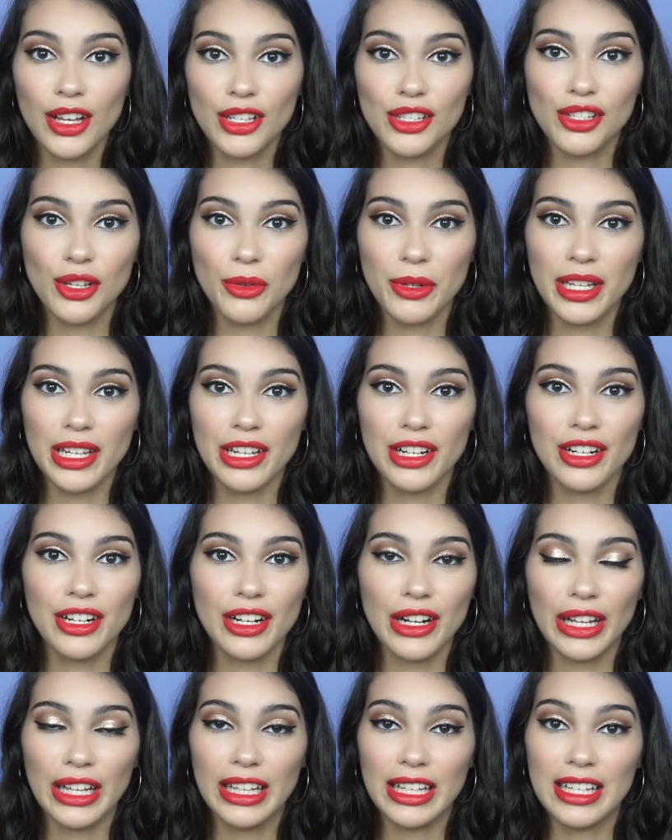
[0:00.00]
So
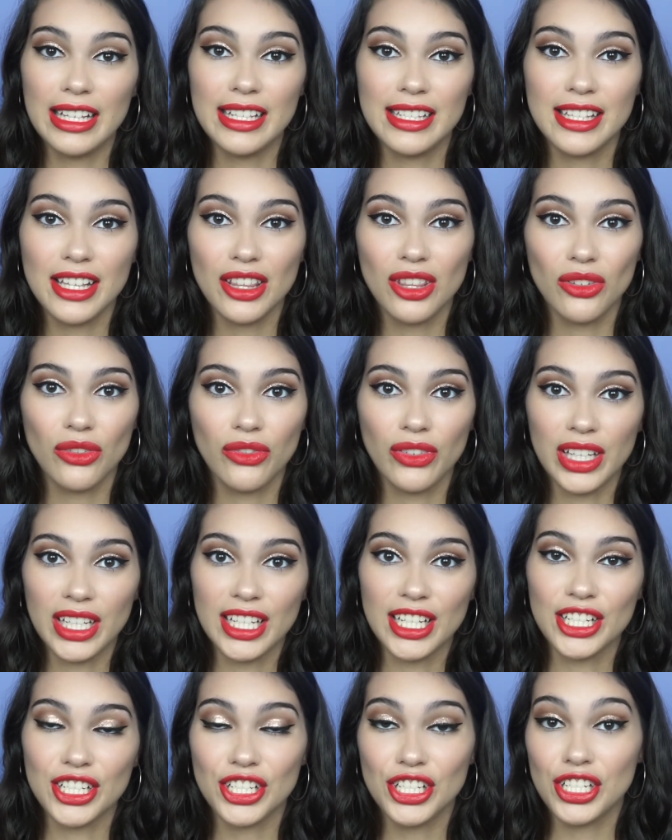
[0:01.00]
here is the
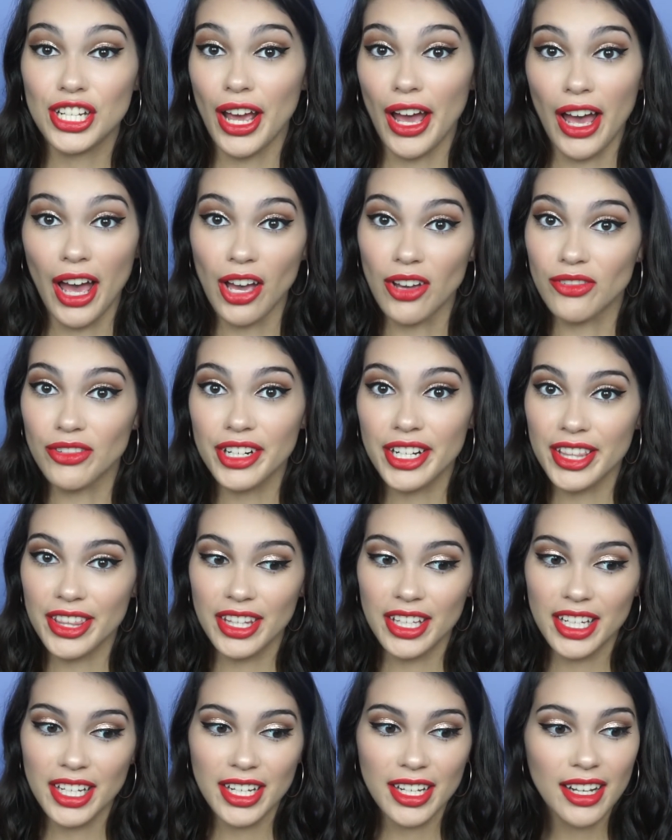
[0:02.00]
finished
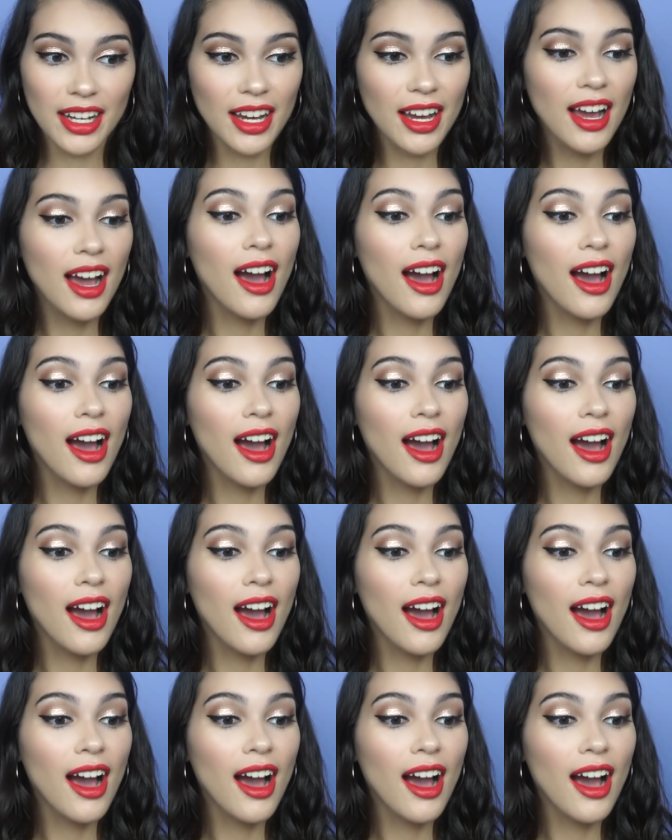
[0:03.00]
everything.